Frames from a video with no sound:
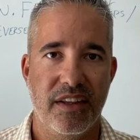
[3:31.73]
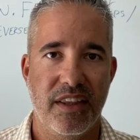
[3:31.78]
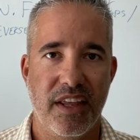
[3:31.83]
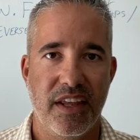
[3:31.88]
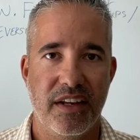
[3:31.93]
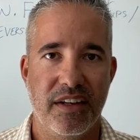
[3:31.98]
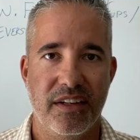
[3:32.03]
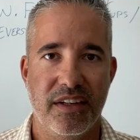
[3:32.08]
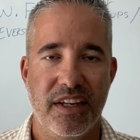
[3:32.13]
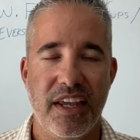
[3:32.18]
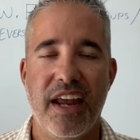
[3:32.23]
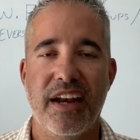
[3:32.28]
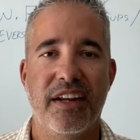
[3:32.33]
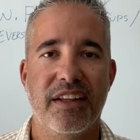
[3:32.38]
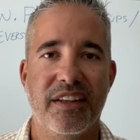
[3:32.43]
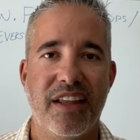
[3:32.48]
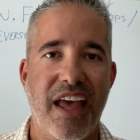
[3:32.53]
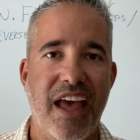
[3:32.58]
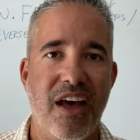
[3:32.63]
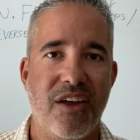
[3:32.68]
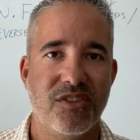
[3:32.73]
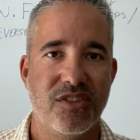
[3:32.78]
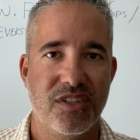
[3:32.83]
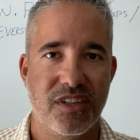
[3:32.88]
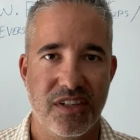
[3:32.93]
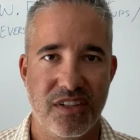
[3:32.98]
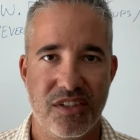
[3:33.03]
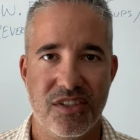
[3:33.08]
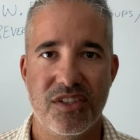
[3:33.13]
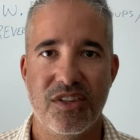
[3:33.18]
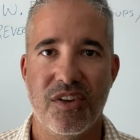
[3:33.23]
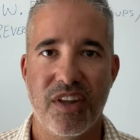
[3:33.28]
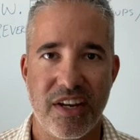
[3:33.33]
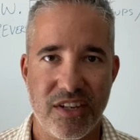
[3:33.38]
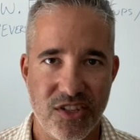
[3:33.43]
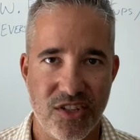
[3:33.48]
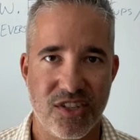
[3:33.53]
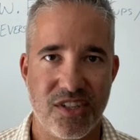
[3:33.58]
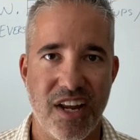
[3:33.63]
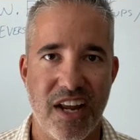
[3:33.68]
then getting the house, and so
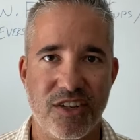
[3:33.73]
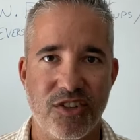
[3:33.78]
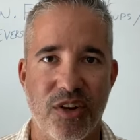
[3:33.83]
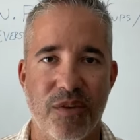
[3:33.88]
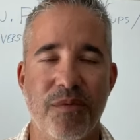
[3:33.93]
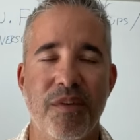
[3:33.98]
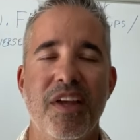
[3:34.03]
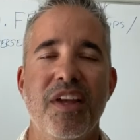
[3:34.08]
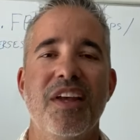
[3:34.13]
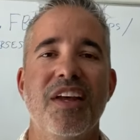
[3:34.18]
that's just not true.